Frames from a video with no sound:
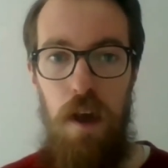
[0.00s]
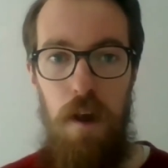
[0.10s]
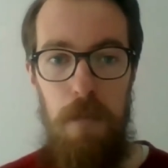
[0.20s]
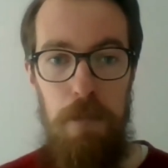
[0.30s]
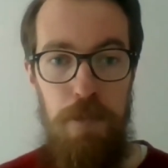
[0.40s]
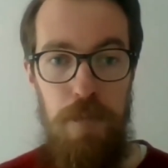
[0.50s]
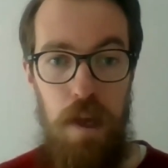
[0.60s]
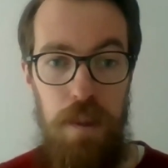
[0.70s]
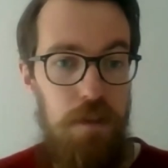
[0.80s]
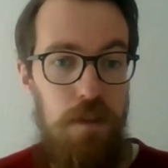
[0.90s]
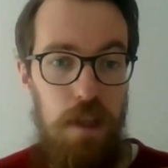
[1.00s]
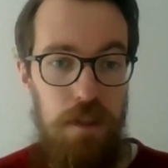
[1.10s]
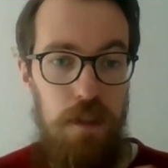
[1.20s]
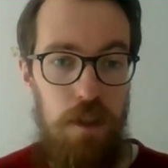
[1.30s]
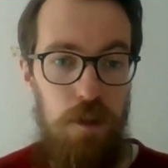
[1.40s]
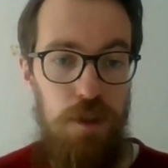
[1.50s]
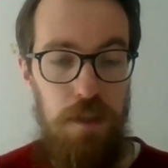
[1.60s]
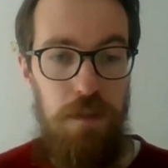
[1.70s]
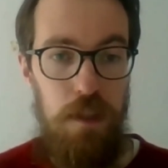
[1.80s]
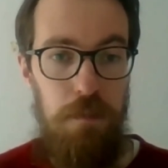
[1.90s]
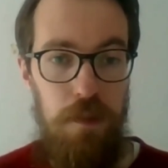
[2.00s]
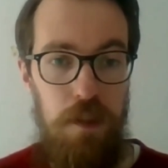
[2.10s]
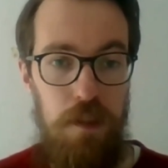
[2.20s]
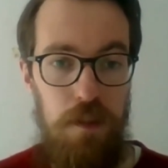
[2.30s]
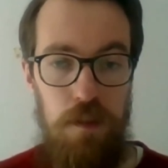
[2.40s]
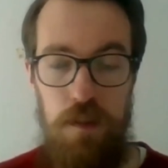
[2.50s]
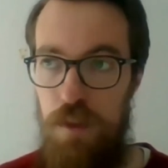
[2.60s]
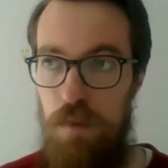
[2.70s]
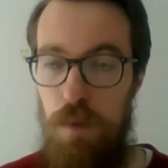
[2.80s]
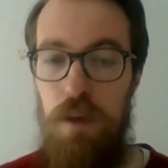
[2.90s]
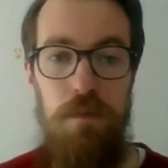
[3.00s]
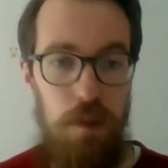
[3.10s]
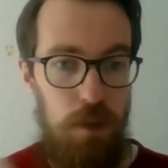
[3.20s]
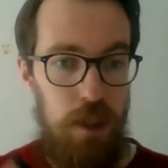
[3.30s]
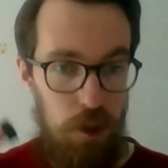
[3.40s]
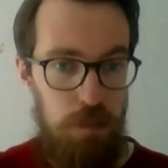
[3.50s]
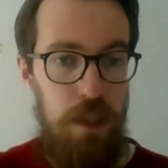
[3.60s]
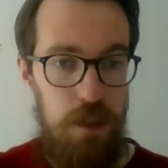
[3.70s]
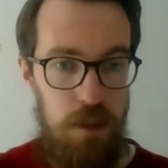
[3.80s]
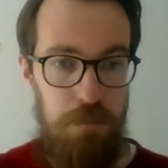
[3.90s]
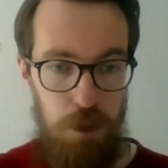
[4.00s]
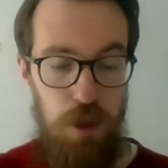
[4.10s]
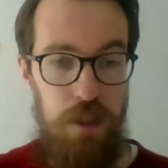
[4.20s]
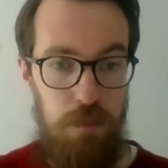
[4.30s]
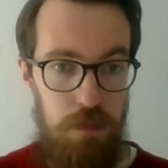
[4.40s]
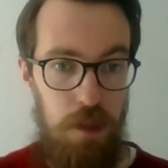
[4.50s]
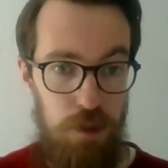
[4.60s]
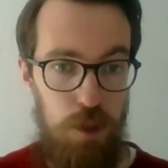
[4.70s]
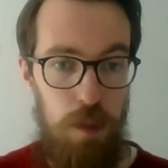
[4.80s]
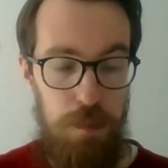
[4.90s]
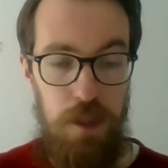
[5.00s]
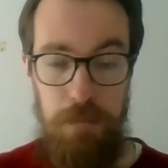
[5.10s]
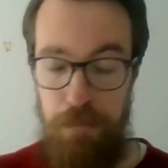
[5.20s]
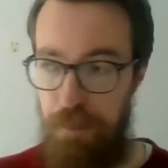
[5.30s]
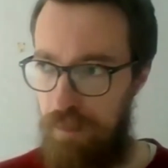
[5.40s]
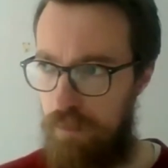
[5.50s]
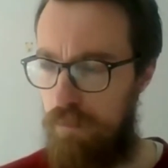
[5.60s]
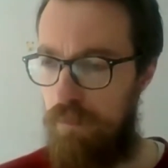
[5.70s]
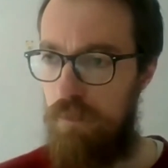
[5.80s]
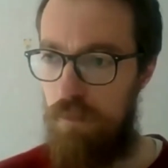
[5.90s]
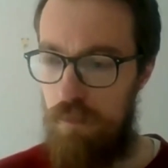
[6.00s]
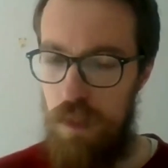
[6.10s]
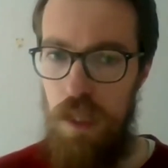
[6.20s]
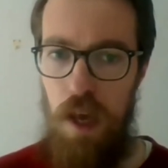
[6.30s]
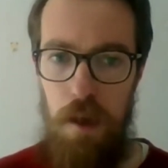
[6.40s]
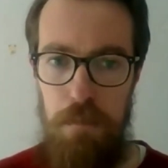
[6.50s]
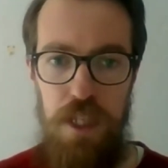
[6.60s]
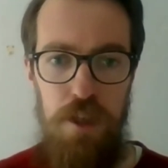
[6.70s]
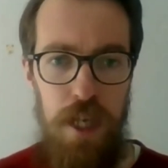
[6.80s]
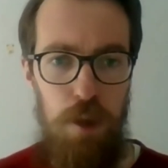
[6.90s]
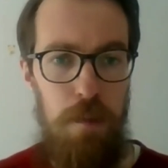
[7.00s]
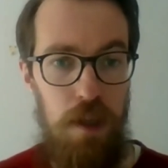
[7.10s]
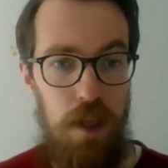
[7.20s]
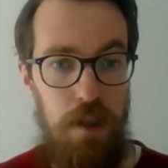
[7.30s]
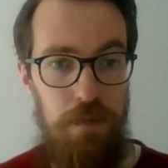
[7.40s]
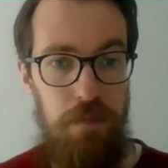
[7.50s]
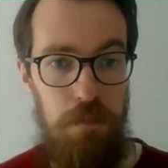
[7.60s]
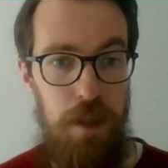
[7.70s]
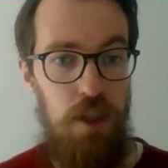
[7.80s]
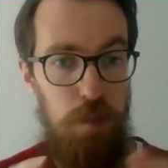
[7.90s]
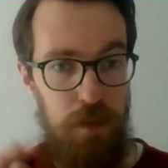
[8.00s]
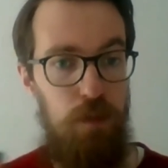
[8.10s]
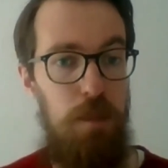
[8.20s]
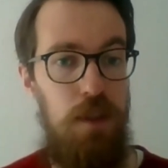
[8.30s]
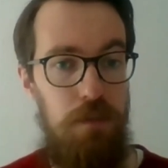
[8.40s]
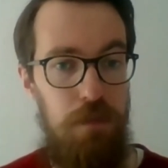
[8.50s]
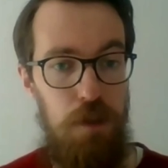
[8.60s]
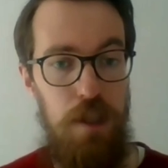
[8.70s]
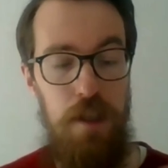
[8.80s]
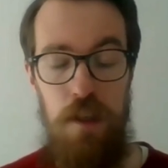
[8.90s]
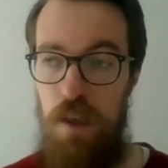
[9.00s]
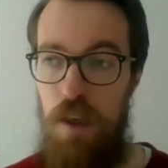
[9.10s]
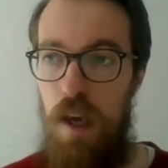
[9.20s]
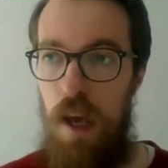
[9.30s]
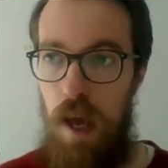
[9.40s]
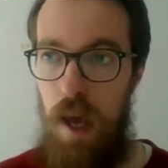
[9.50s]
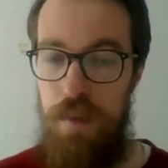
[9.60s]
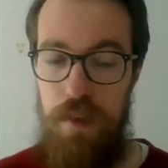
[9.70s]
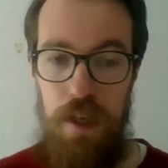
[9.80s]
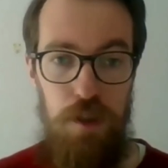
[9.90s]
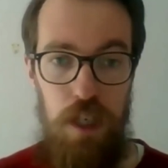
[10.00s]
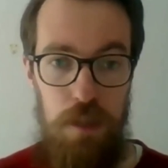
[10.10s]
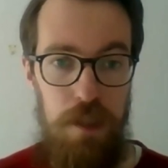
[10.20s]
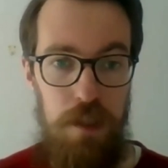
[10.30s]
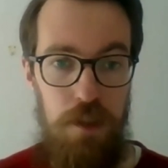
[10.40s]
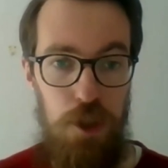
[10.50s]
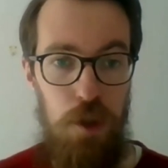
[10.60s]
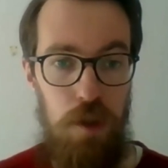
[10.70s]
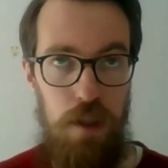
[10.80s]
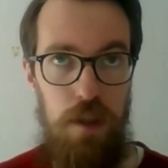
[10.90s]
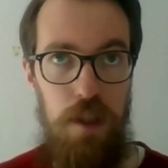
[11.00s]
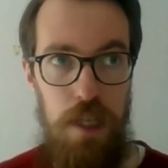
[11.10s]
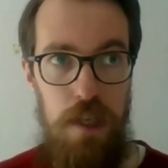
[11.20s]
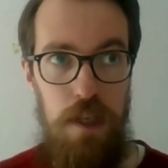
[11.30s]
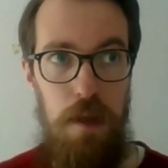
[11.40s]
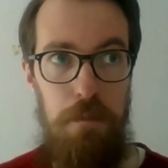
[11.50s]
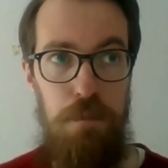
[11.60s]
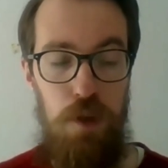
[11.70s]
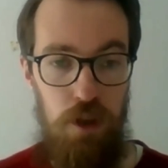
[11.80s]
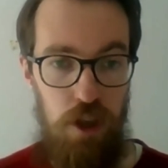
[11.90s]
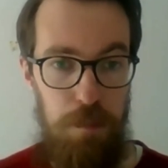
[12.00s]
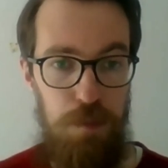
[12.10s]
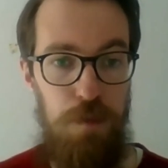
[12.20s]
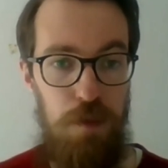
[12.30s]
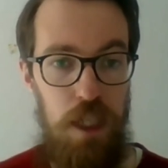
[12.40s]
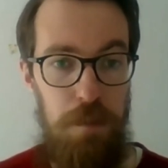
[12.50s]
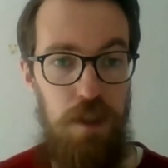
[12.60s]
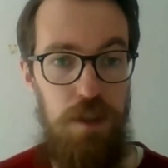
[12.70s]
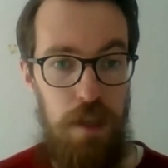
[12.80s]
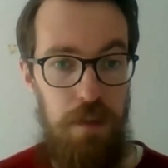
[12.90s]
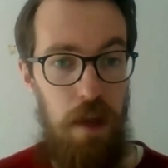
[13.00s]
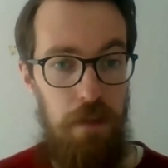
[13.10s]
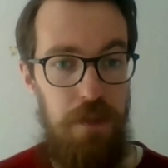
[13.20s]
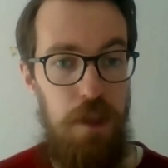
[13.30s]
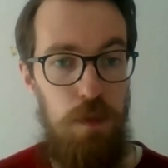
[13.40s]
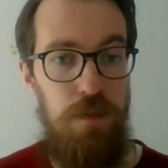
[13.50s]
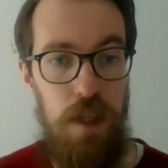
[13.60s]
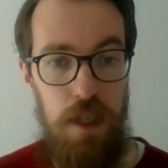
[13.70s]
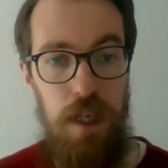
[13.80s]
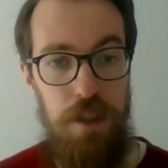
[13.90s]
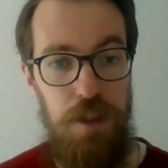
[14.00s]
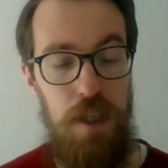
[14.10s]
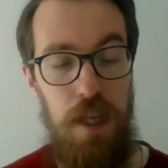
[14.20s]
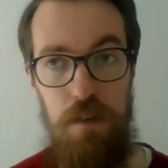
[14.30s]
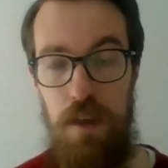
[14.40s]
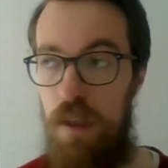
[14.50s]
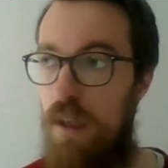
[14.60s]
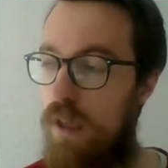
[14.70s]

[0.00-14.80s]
And that didn't cost anything. It cost money to create and host the website. But the UK Web Archive made a copy of the website for free, and the National Library took the programs for free because that fit with their collecting area.